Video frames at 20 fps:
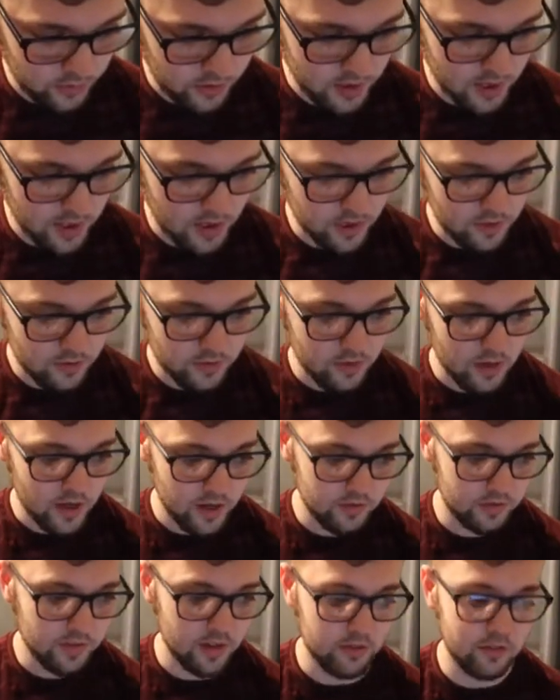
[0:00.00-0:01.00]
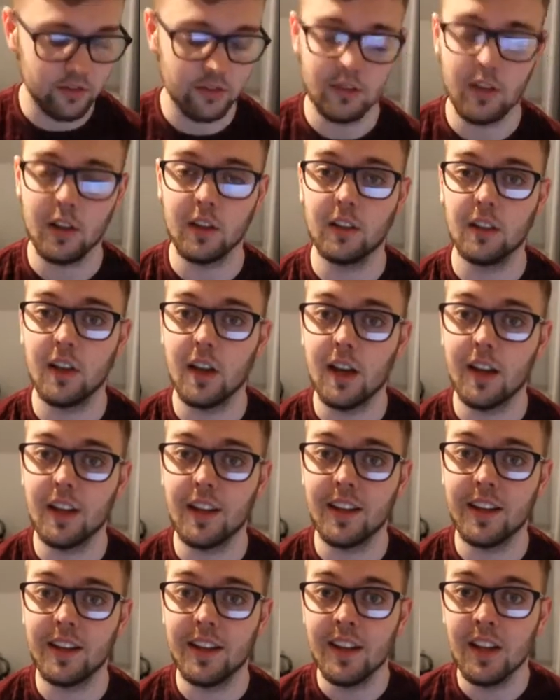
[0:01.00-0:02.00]
the end, and David
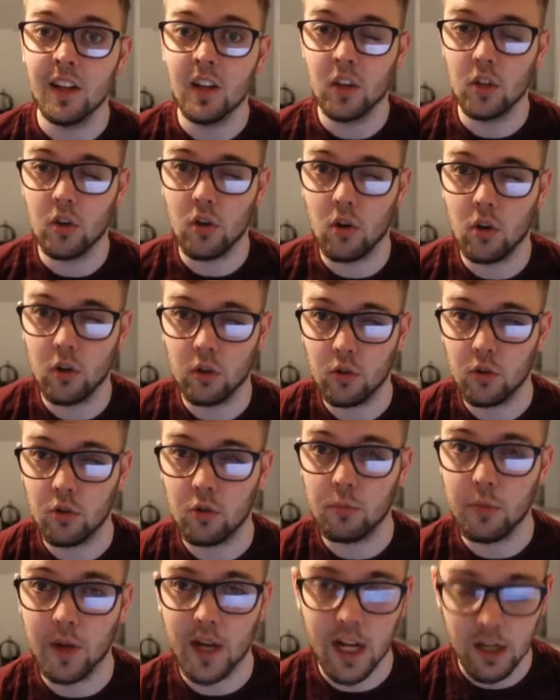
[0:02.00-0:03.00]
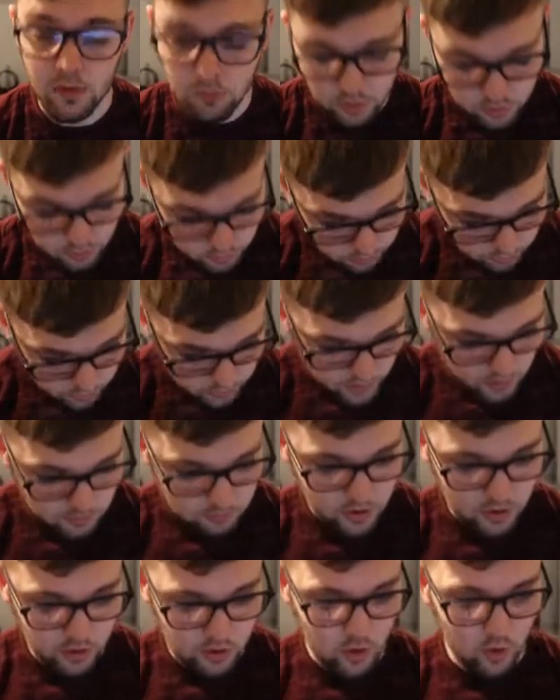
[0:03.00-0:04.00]
Dangana got a goal back, which was only a
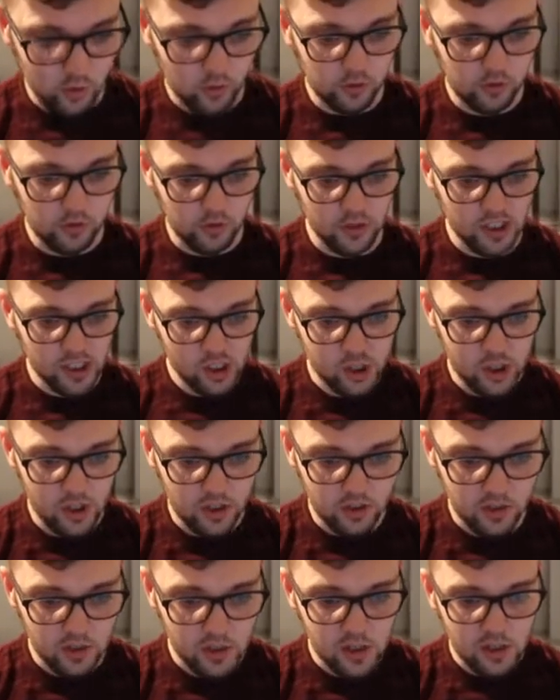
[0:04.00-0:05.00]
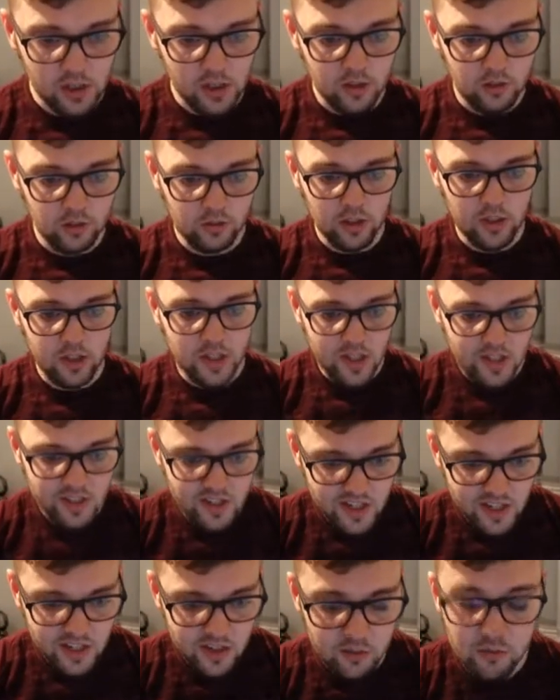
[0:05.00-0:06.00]
mere consolation. So like I
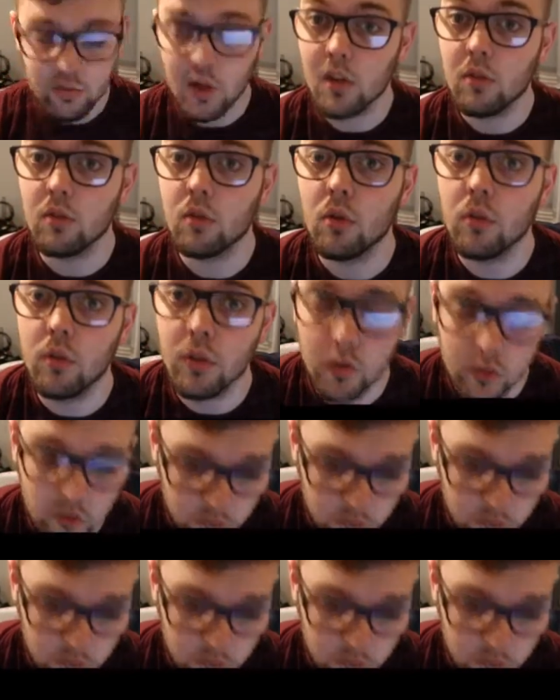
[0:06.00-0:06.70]
say, Raith Rovers